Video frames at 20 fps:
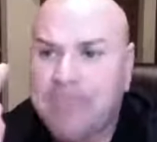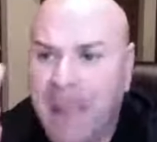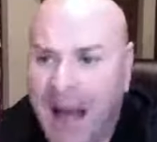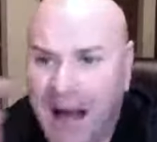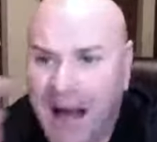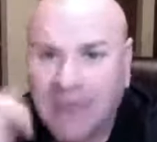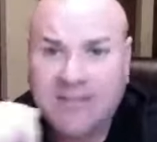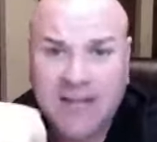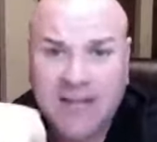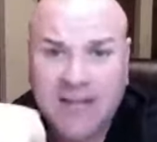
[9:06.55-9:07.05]

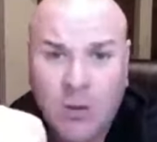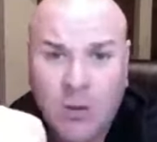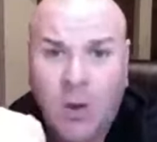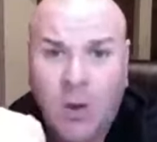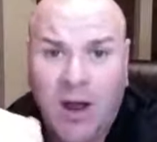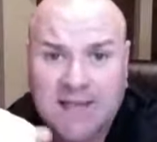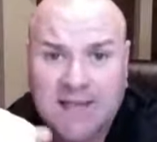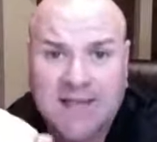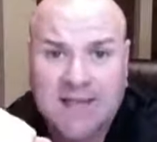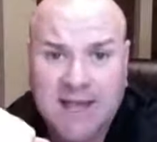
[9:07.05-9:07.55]
I'll tell you why
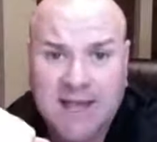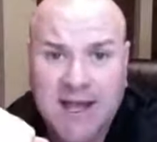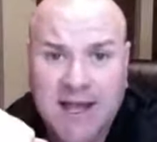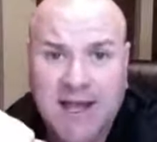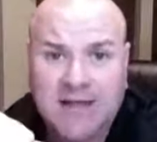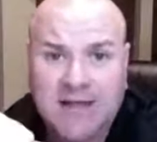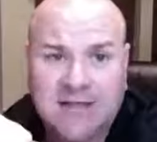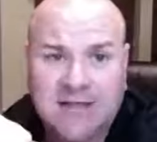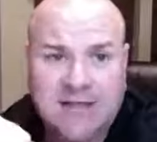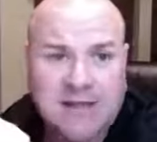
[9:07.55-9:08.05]
I said
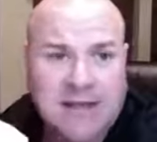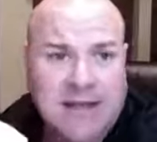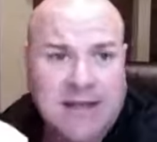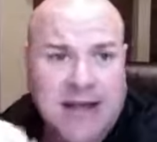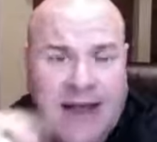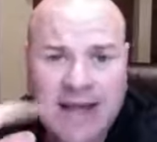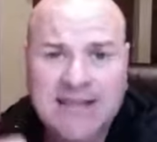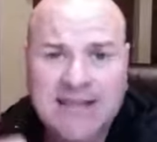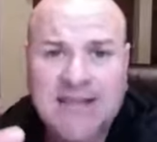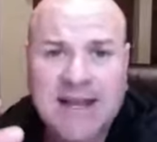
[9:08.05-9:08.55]
yes.
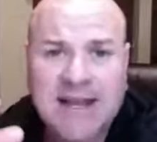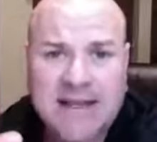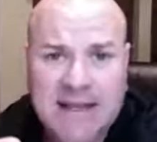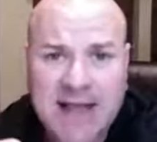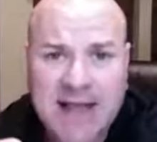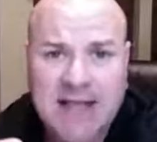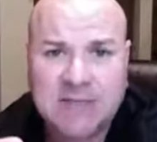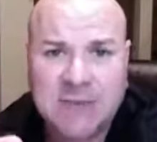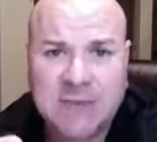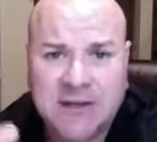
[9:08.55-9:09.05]
I said
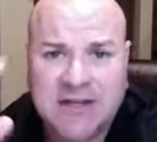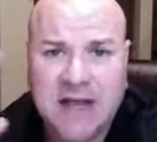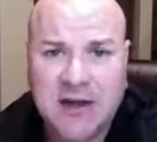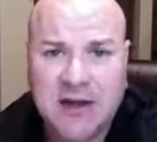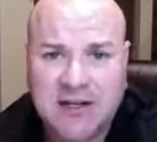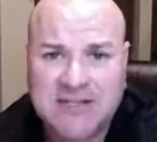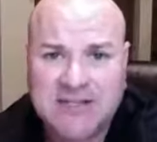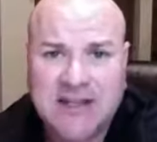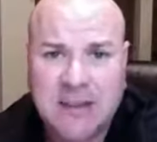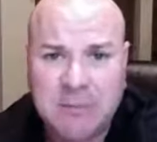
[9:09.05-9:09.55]
yes because I
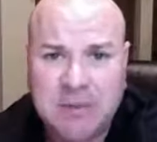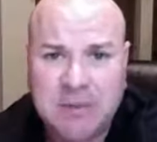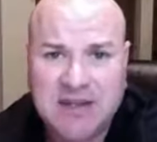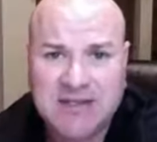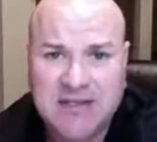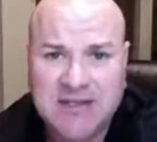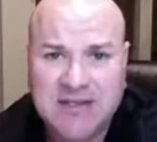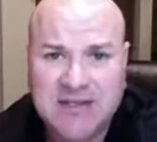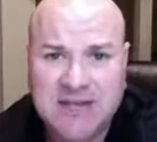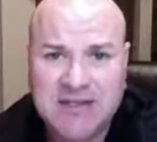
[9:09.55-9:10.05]
understand
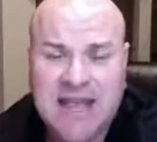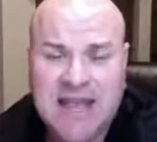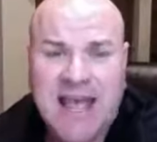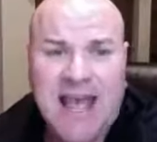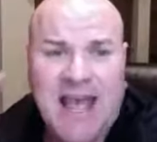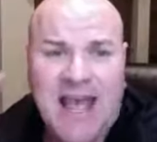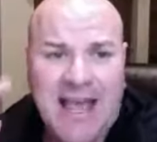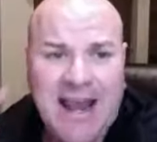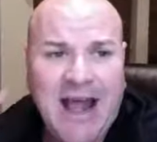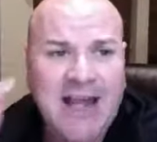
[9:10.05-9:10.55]
business,
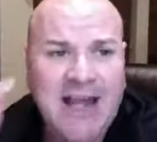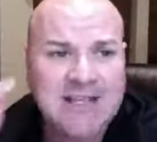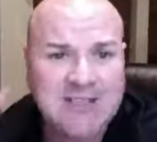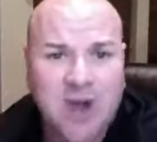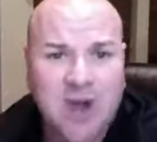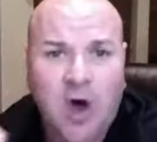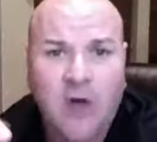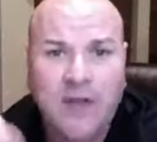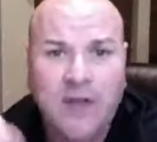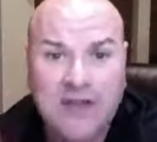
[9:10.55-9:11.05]
and I
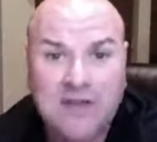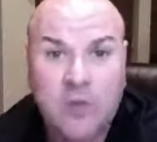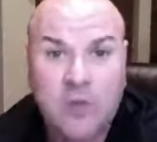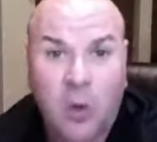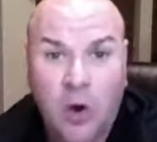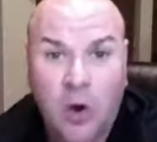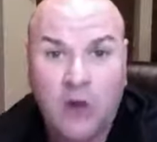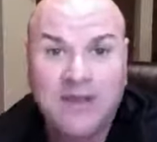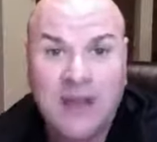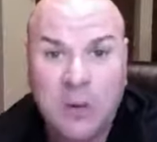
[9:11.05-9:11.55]
saw this
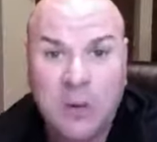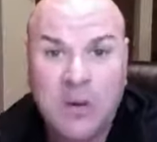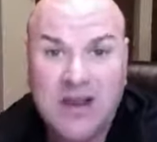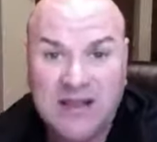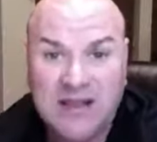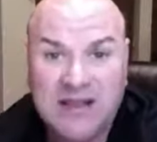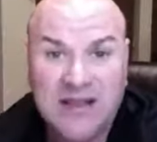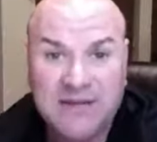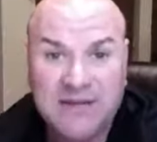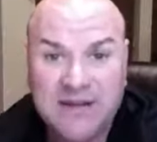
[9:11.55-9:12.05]
world that we
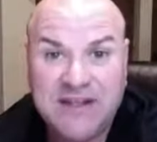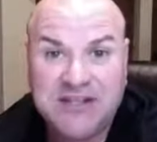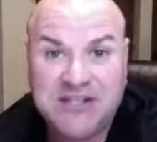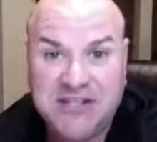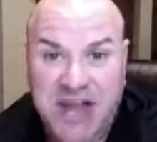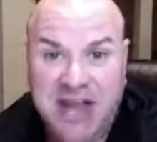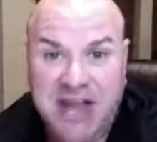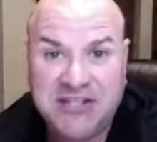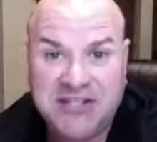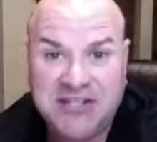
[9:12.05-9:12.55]
live in
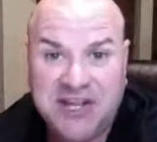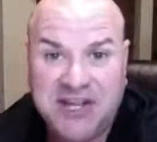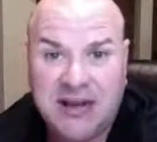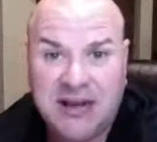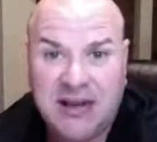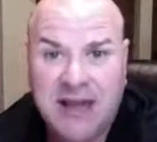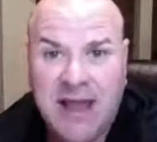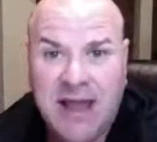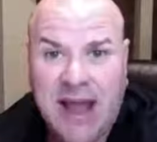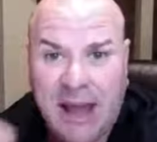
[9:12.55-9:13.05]
changing.
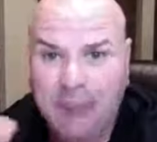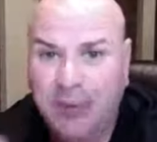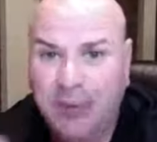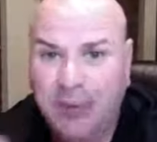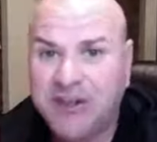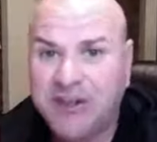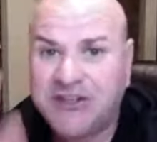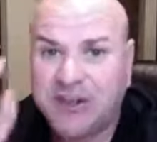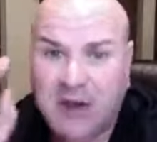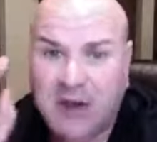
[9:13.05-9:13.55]
I'm
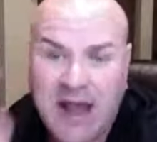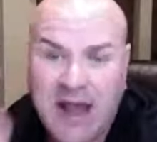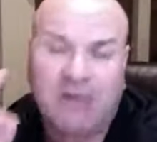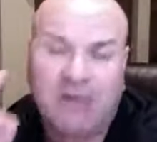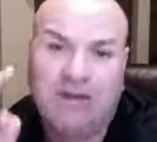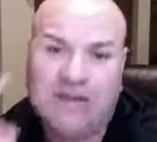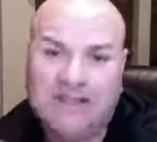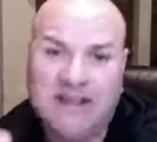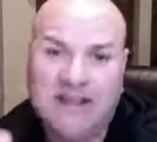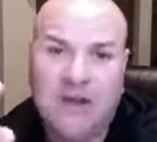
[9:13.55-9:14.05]
pretty sure
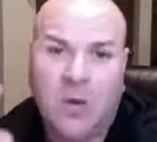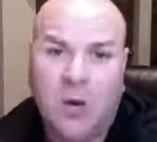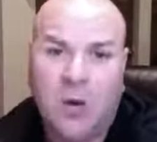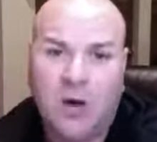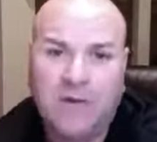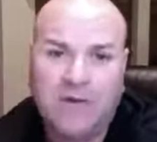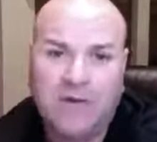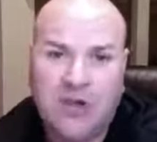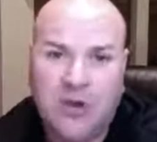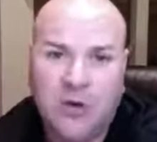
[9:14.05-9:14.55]
every single
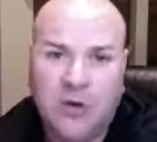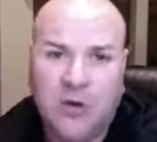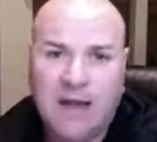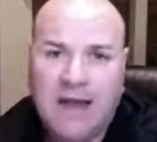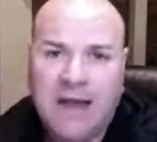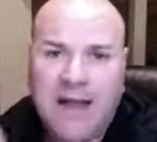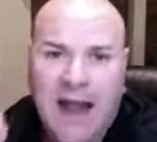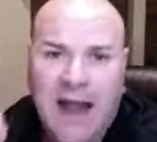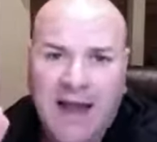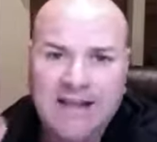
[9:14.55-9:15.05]
one of you
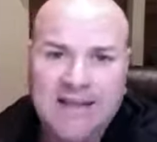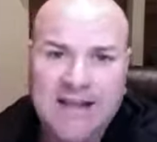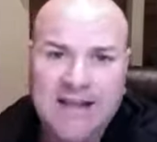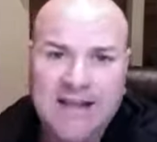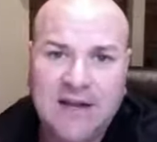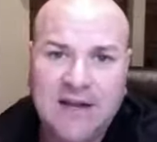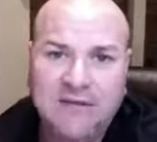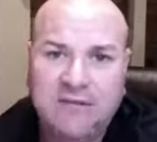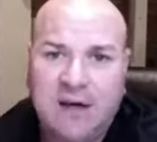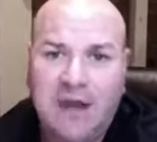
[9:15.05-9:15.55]

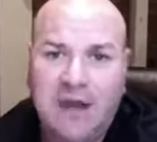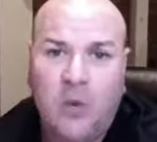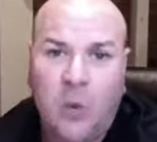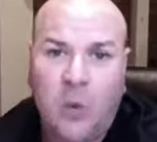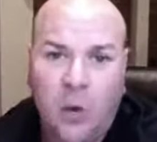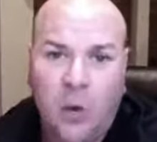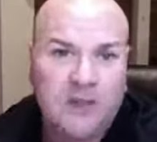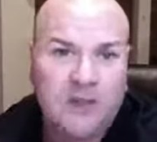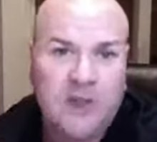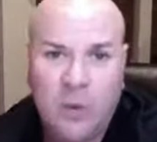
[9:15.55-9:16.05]
identify the
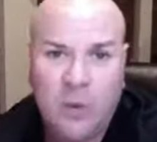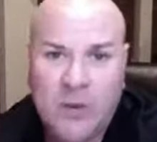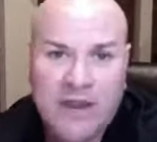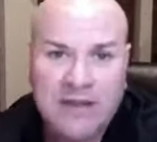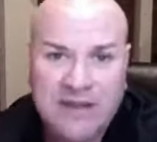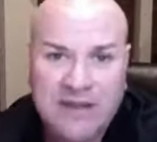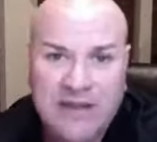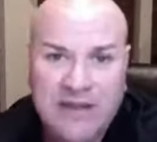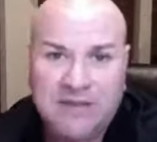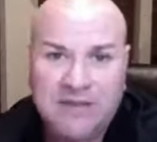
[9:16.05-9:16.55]
world that we
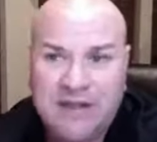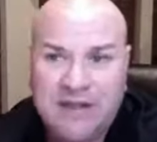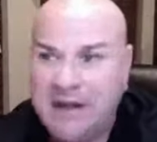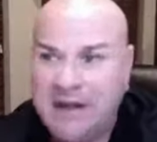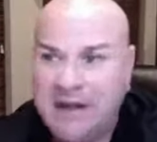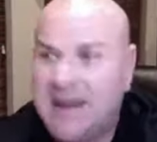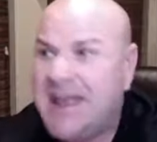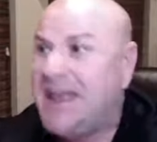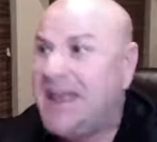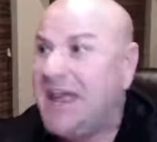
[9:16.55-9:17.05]
live
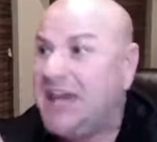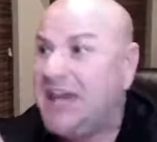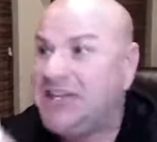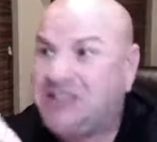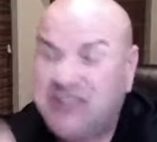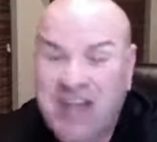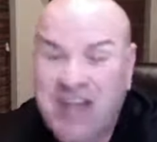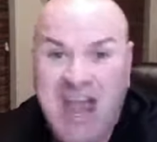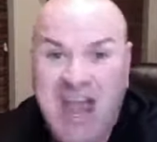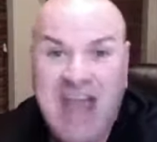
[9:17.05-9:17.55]
in is
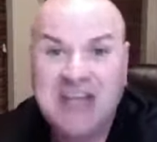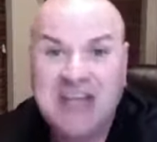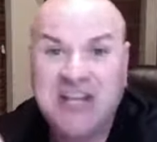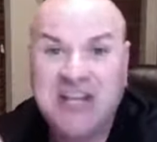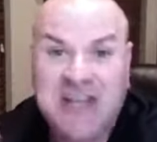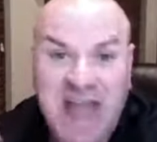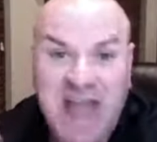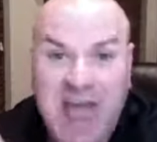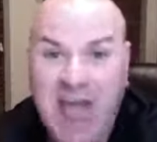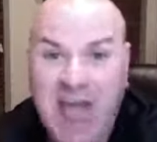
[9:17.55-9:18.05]

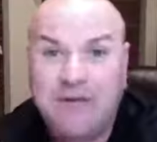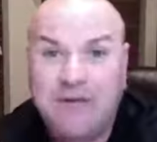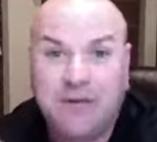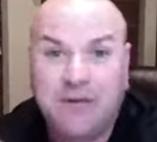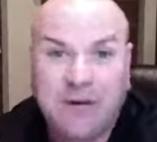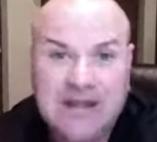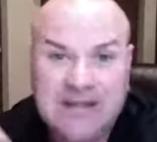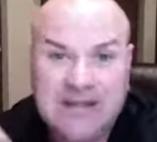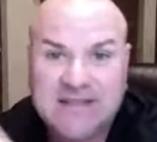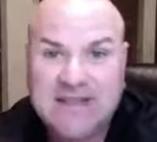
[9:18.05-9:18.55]
changing
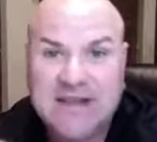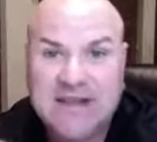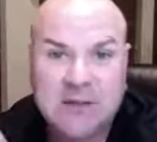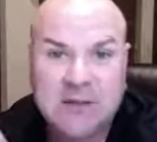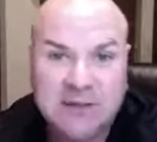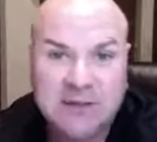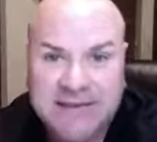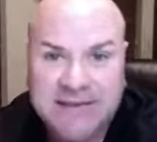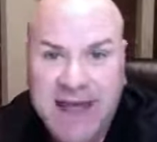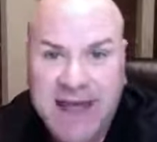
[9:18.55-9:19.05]
every
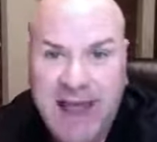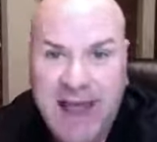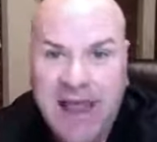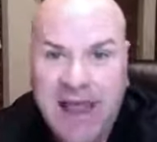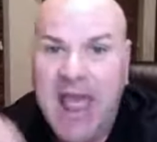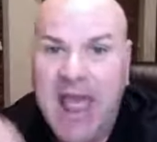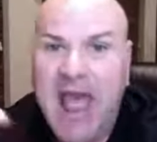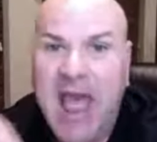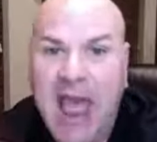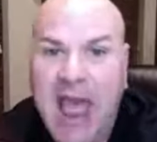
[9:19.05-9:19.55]
single day.
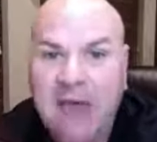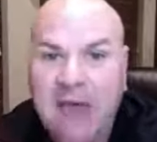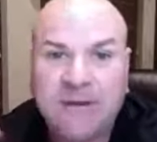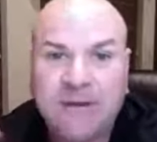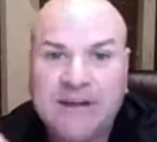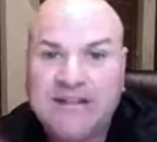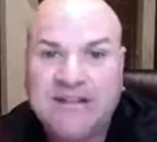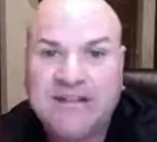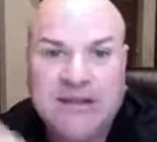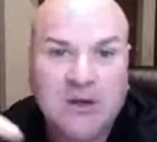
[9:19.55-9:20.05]

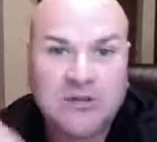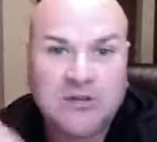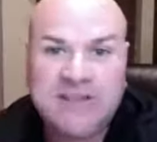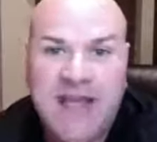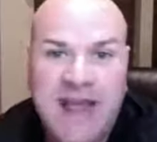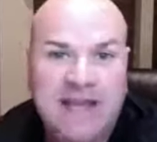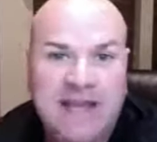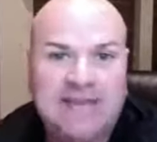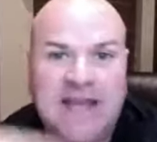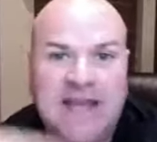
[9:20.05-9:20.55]
Every single
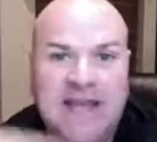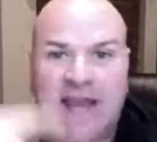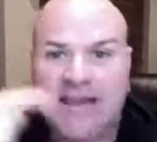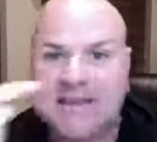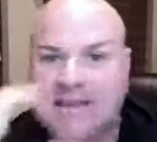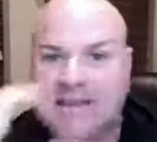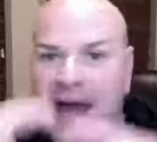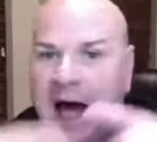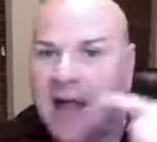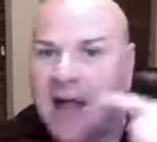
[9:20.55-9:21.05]
day,
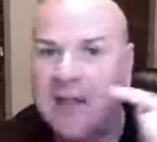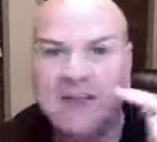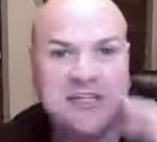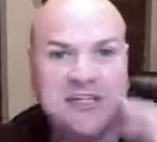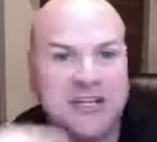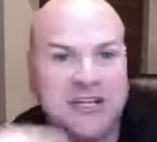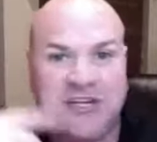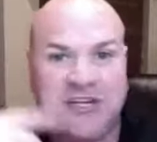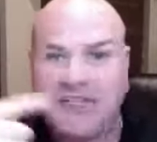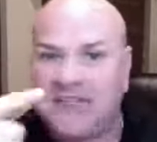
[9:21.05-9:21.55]

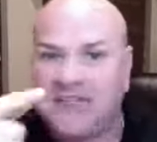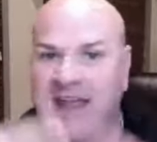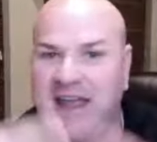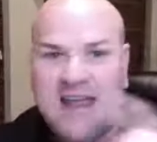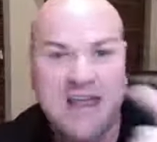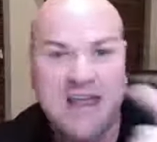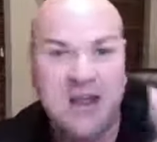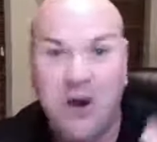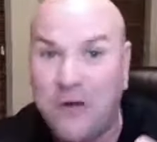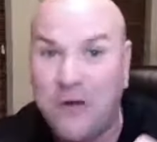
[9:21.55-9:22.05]
technology is
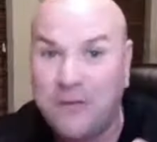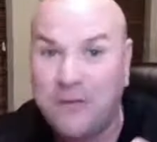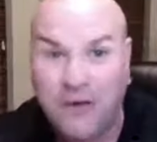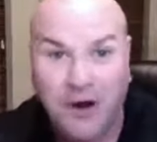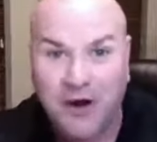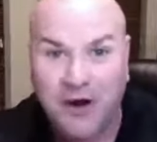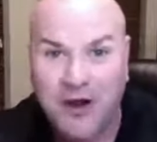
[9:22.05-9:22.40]
taking over.